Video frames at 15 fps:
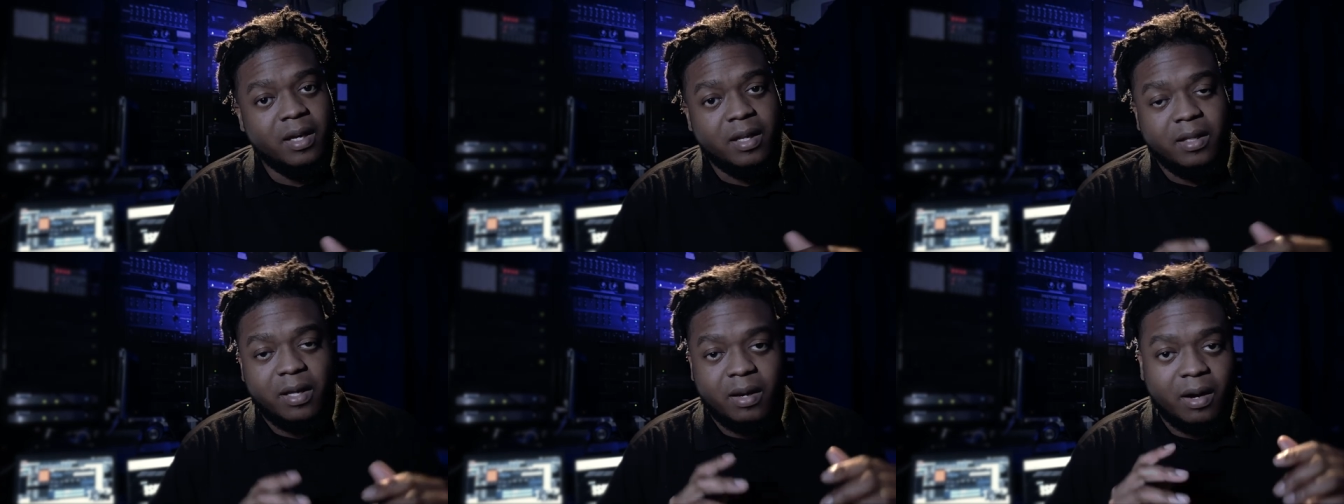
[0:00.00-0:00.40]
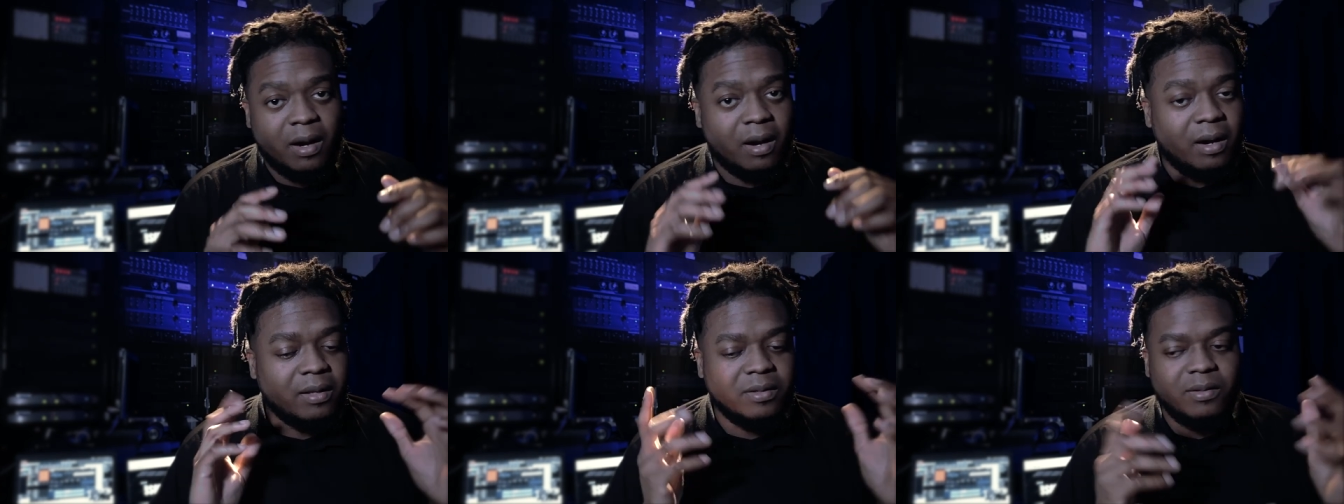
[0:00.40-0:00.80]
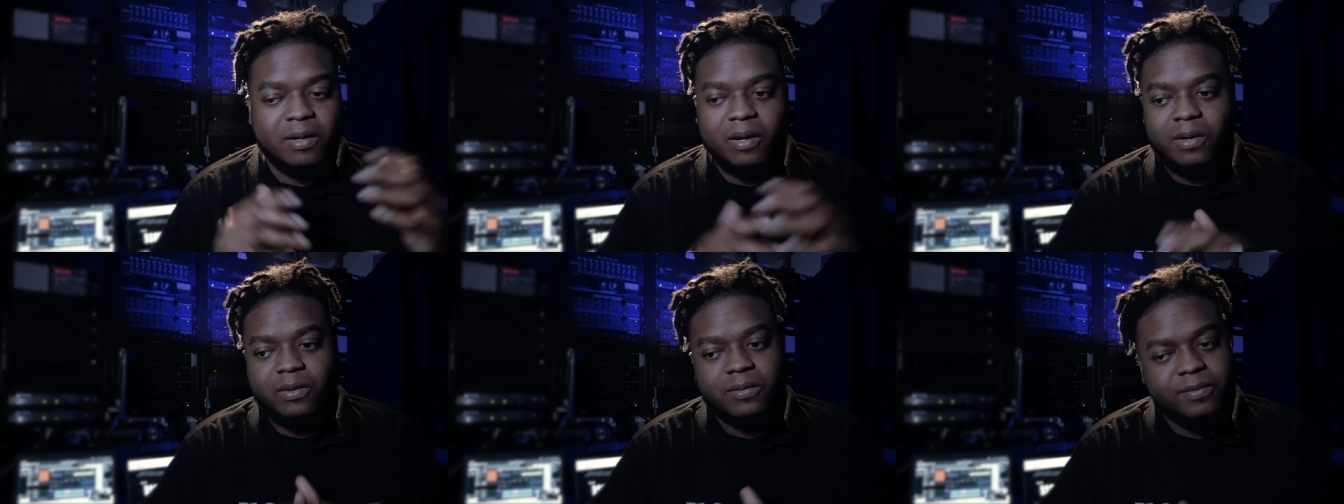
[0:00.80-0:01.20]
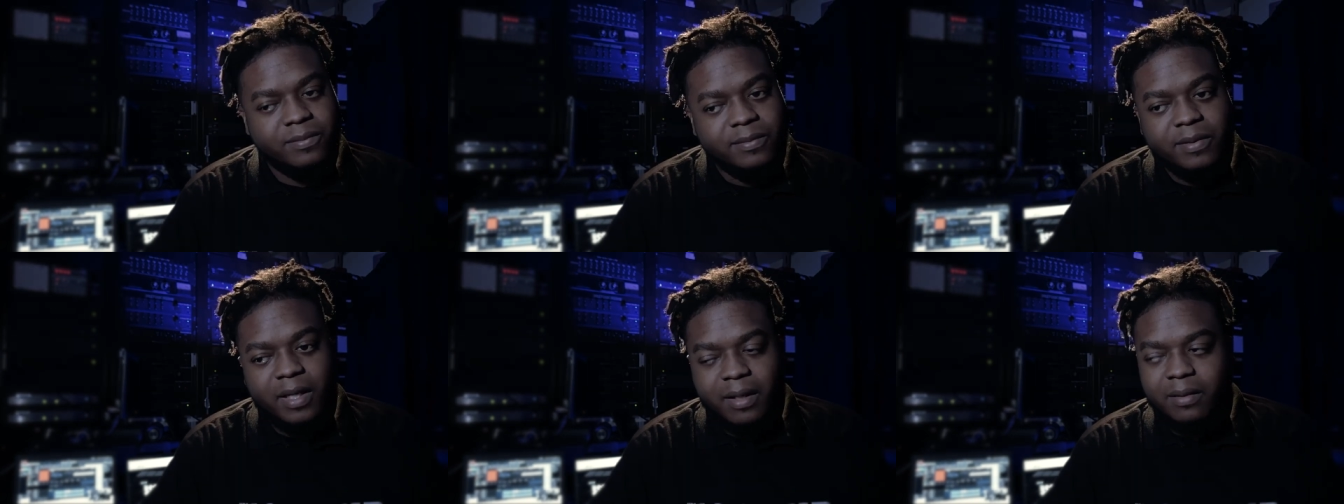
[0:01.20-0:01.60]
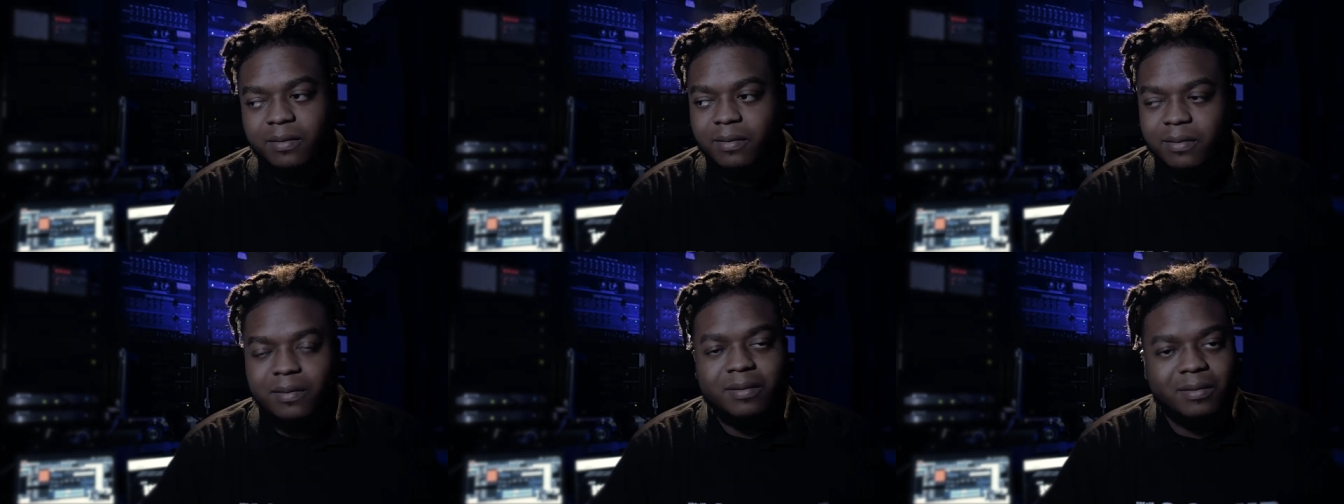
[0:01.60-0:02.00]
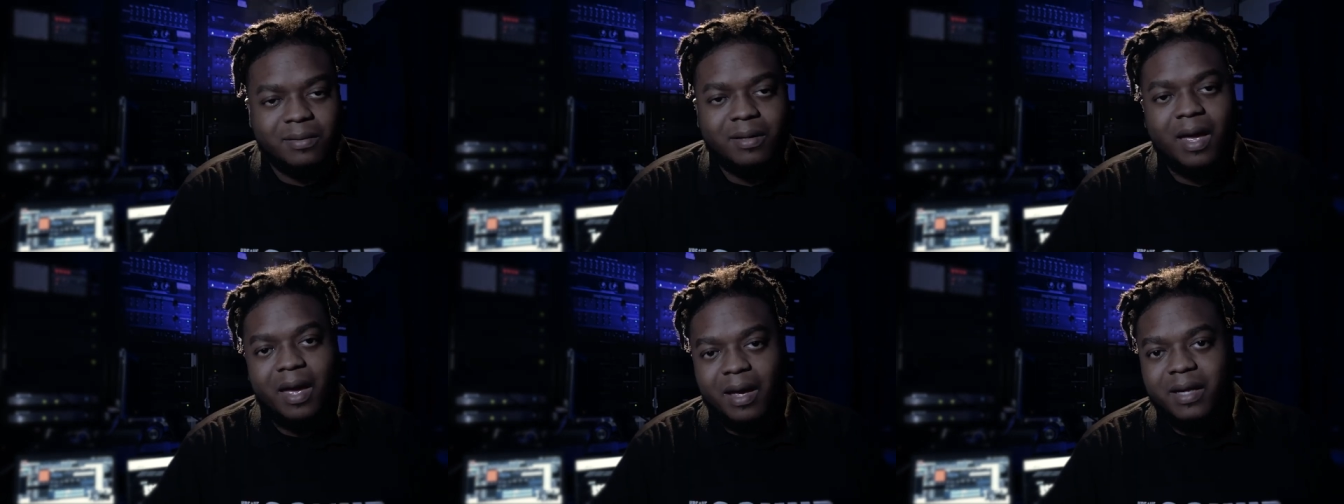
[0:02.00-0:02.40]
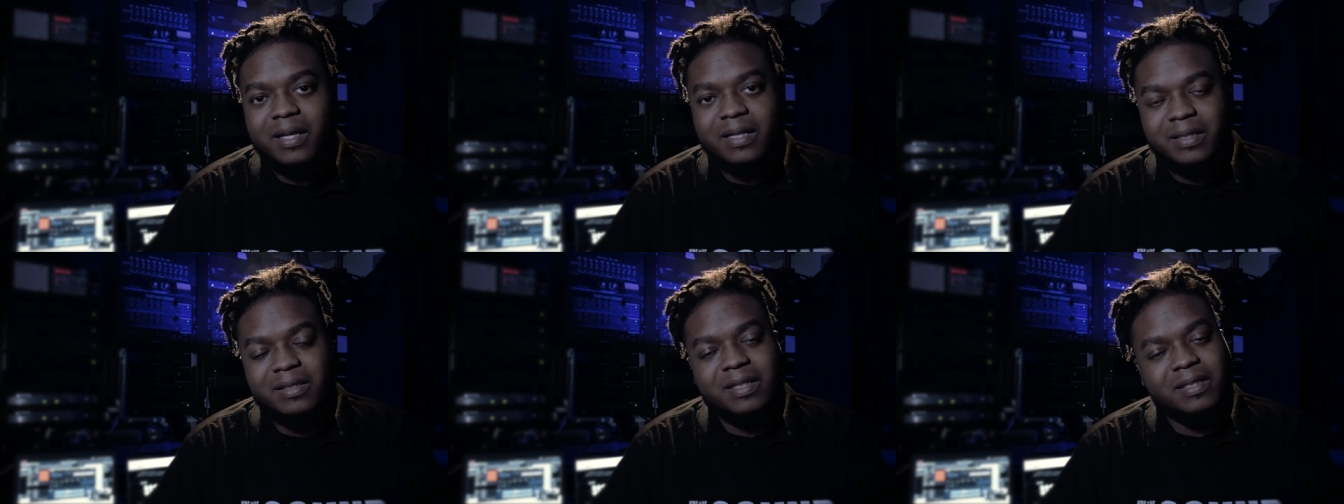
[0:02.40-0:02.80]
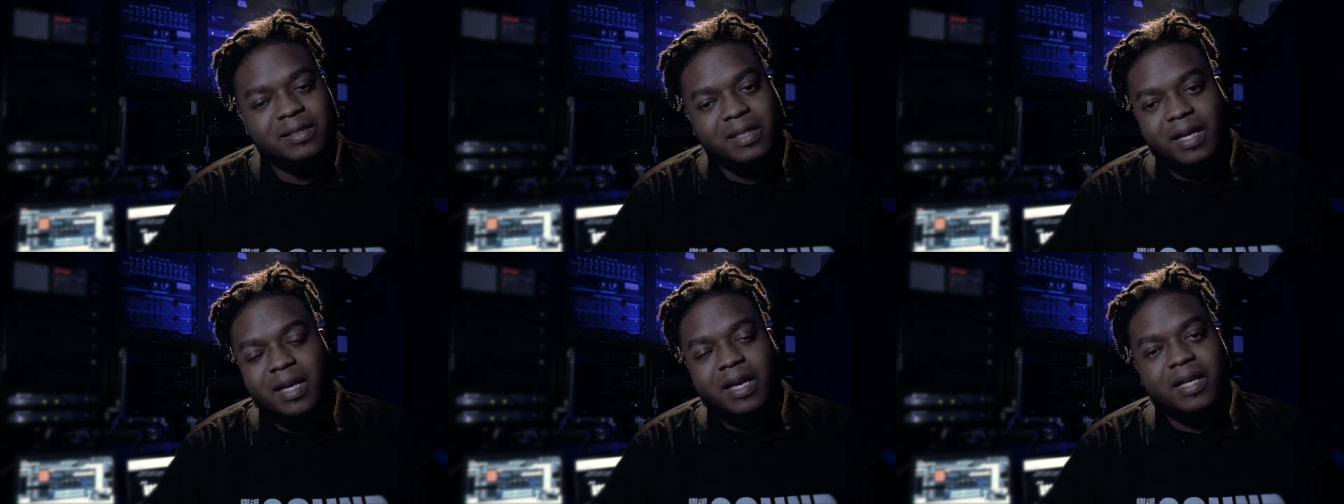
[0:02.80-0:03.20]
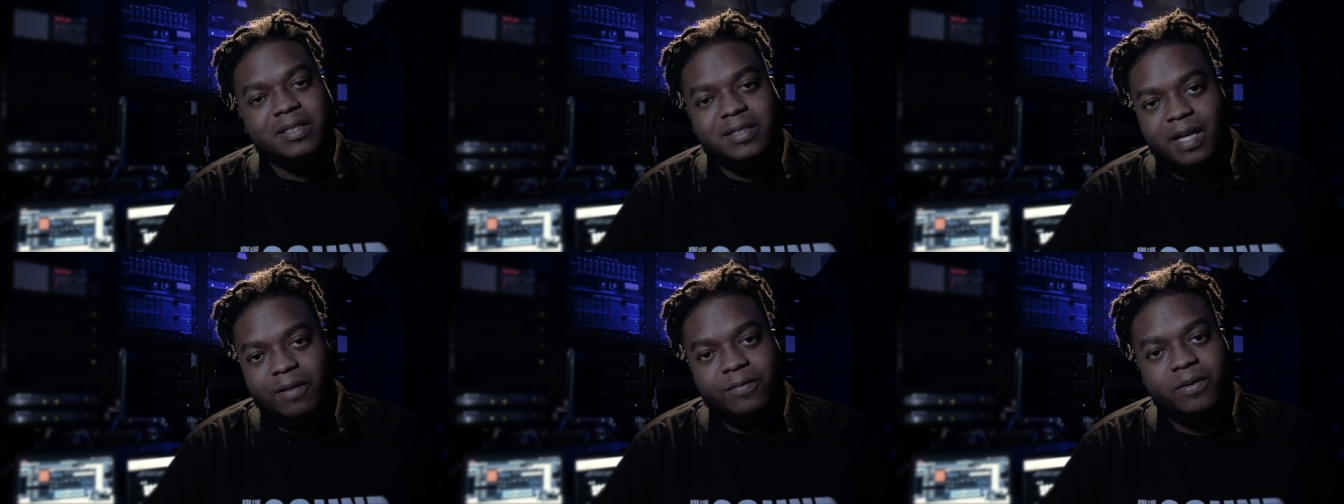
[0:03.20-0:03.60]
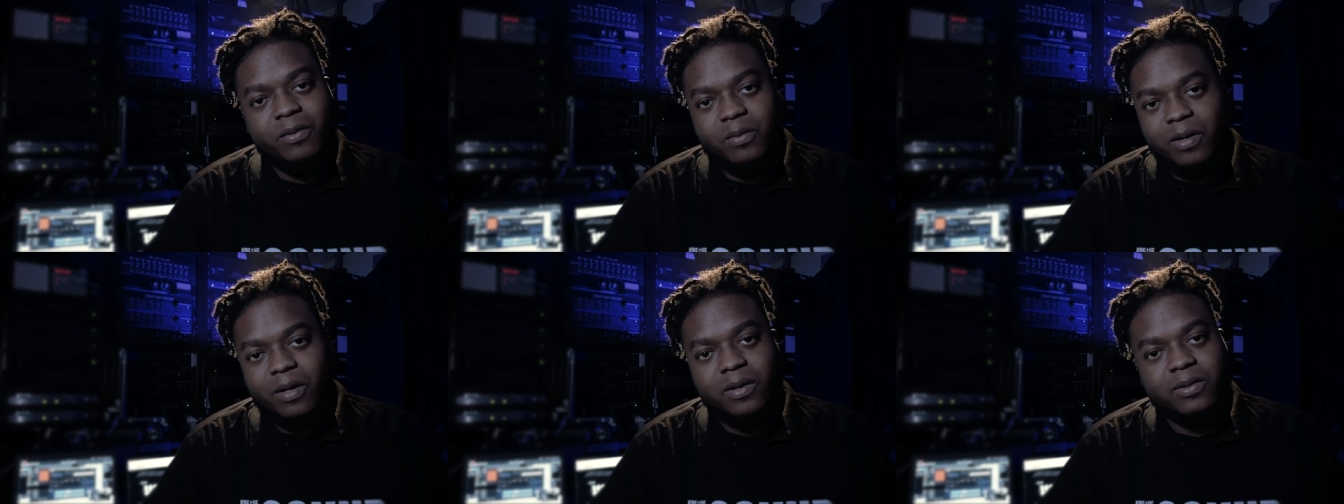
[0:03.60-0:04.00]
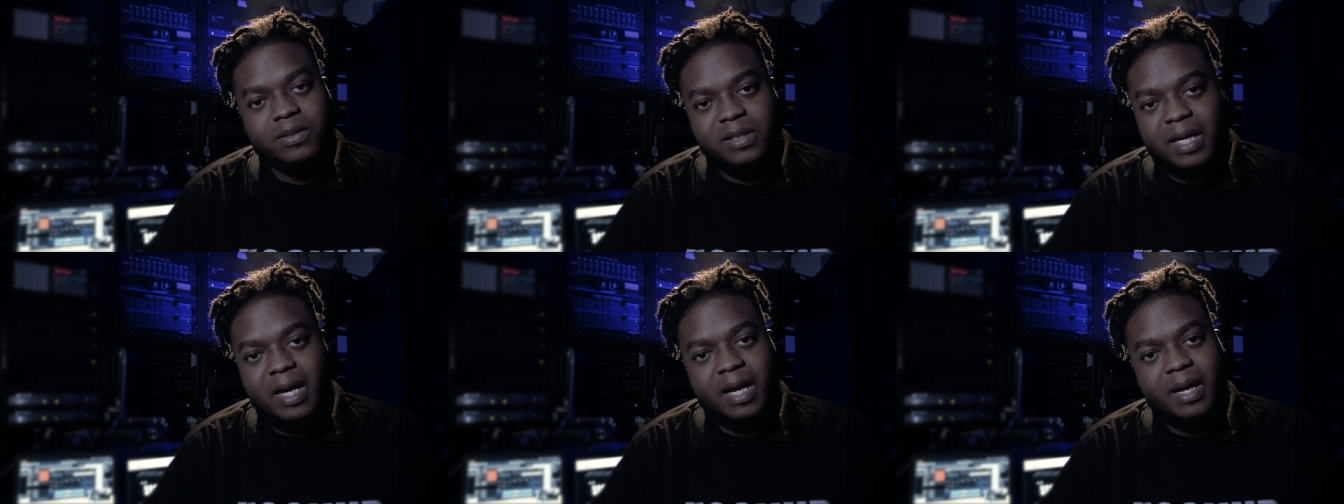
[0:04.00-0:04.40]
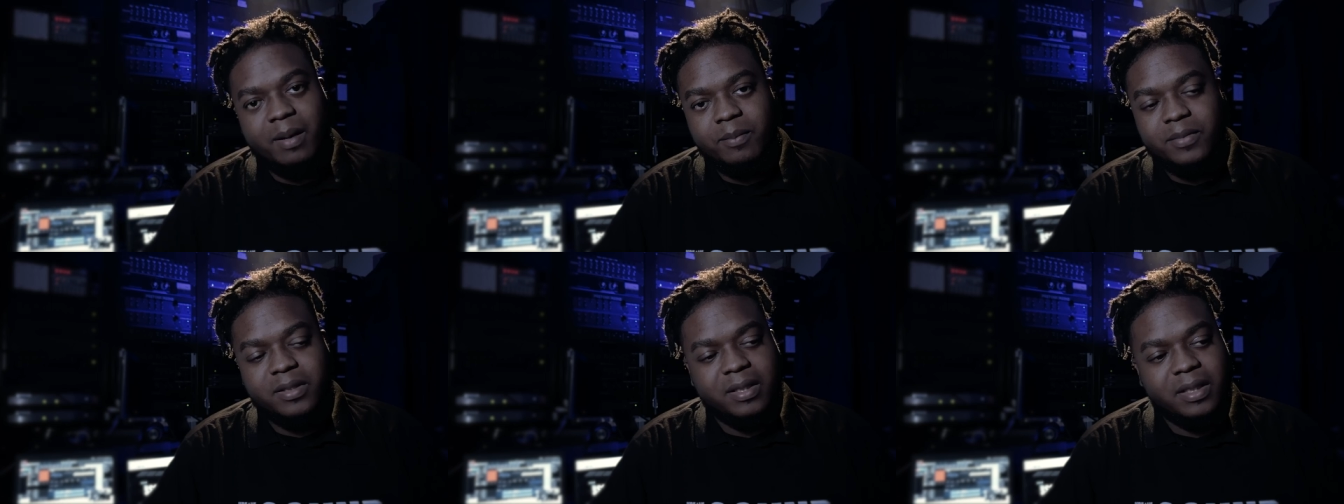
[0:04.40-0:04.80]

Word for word: that are, you know, yeah, it, it's it's definitely one of those times.